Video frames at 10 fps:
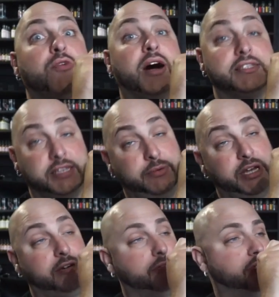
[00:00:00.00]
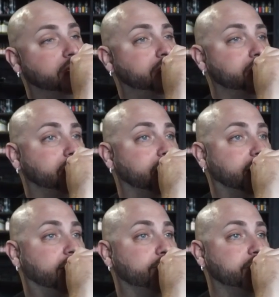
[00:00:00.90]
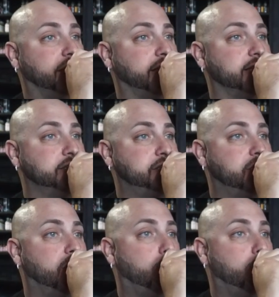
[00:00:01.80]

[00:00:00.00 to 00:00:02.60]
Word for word: watts, here we go, because this is gonna get ridiculous.